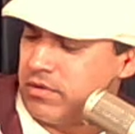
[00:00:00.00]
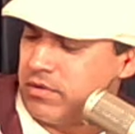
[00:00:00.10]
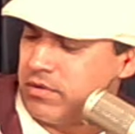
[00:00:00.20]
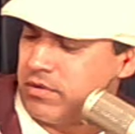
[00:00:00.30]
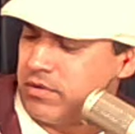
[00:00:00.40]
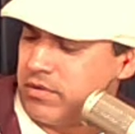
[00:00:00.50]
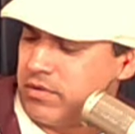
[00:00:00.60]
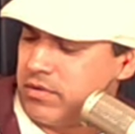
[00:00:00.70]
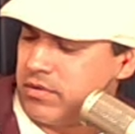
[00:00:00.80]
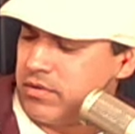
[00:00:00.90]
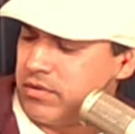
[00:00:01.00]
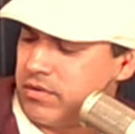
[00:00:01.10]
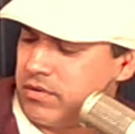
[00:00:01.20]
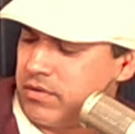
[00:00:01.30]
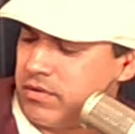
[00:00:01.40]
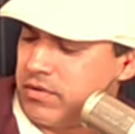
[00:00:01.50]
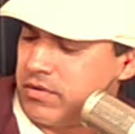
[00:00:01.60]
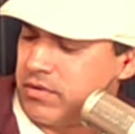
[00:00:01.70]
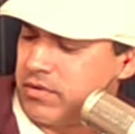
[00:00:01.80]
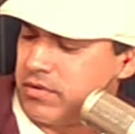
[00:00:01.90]

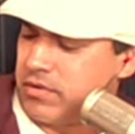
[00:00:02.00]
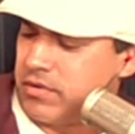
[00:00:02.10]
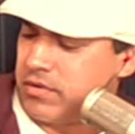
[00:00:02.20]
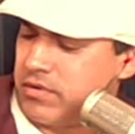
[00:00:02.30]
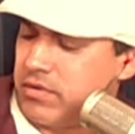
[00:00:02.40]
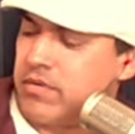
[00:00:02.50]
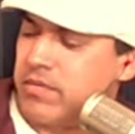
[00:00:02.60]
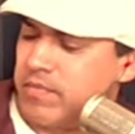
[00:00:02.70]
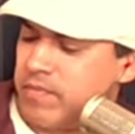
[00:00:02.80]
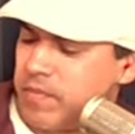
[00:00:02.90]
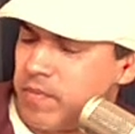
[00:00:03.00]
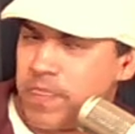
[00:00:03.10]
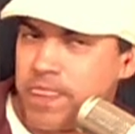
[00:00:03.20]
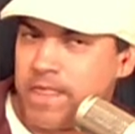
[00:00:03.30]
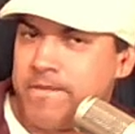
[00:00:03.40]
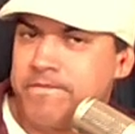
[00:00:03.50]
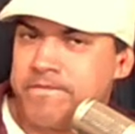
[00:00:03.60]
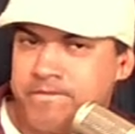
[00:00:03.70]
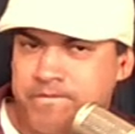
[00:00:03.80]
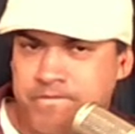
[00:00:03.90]

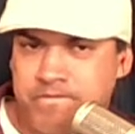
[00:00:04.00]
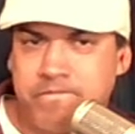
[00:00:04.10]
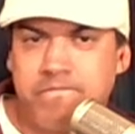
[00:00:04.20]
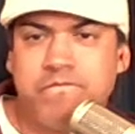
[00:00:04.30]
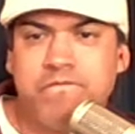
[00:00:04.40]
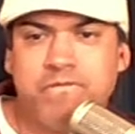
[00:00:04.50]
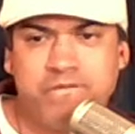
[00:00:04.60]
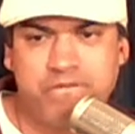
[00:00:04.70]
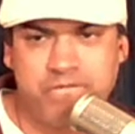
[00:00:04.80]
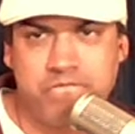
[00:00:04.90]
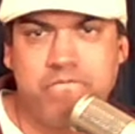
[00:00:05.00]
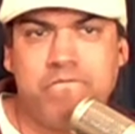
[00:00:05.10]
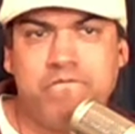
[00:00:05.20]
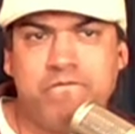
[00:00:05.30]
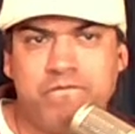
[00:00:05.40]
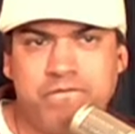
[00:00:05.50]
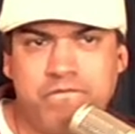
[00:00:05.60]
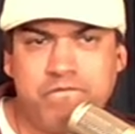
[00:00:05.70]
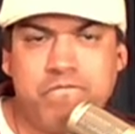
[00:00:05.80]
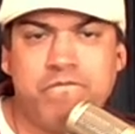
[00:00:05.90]

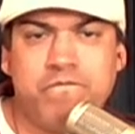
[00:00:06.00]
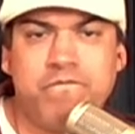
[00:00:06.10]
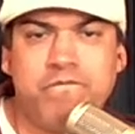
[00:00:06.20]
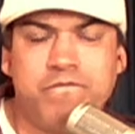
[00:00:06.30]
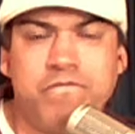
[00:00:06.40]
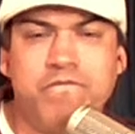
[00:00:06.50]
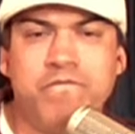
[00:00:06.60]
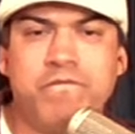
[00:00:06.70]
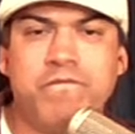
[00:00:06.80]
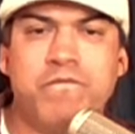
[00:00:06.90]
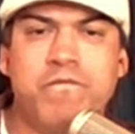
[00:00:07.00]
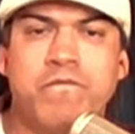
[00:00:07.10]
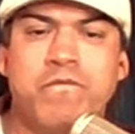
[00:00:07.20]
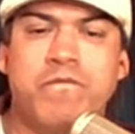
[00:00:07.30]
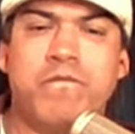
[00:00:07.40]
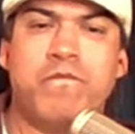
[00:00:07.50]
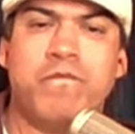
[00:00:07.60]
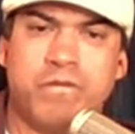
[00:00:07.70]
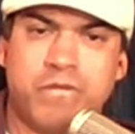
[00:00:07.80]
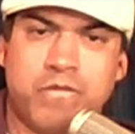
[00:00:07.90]
The person shown says nothing.